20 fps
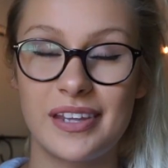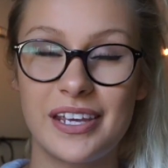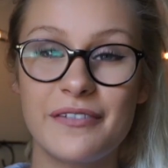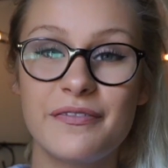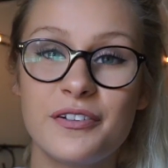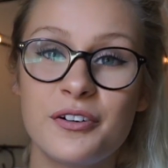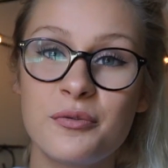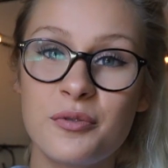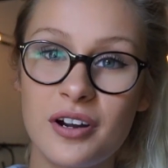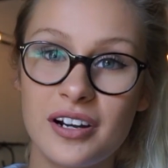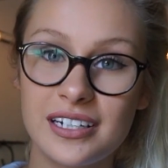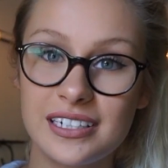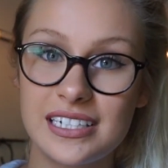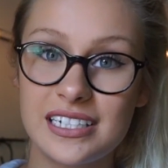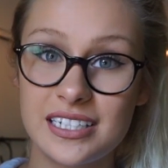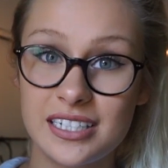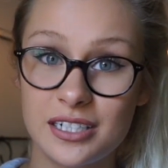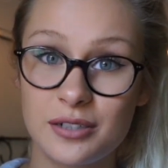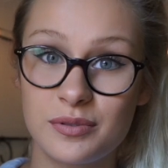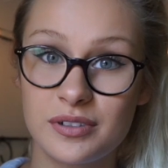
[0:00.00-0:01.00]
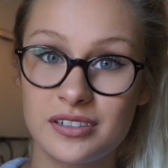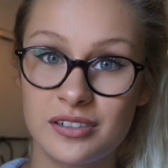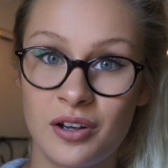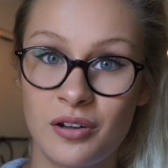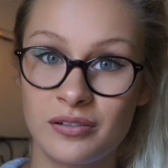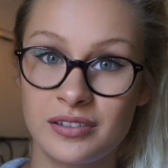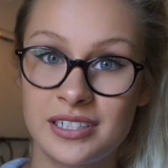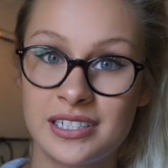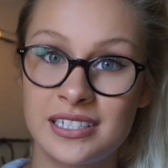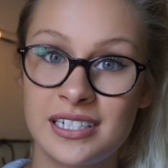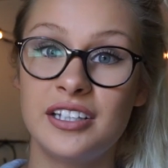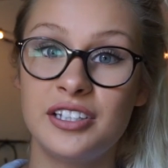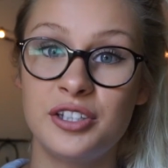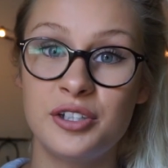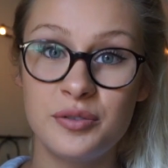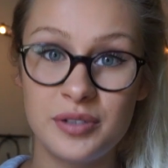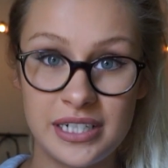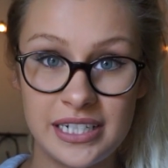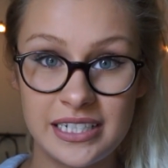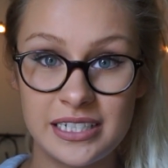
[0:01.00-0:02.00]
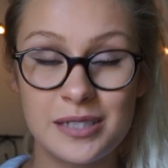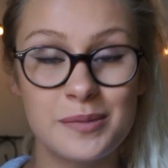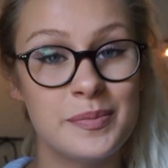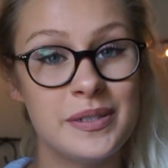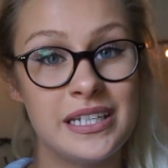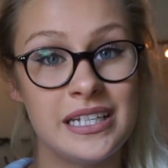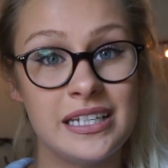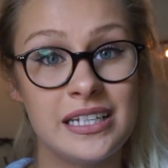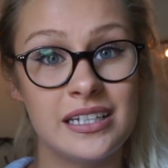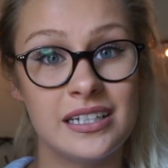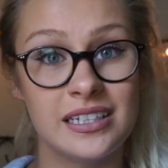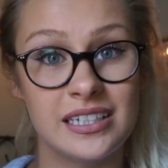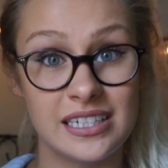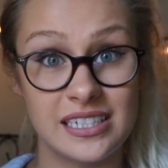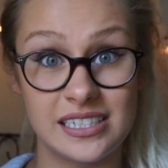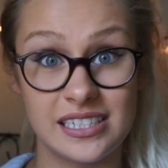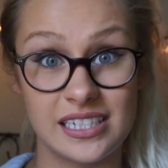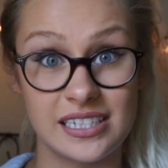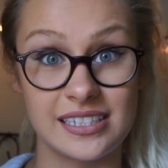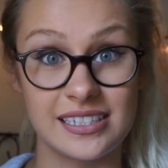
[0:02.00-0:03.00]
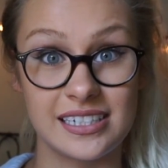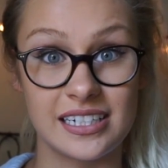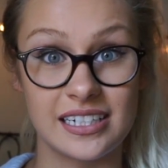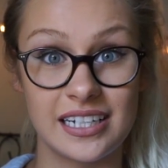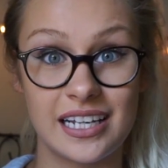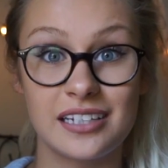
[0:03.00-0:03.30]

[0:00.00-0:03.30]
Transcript: If you're wanting to see results, you need to be consistent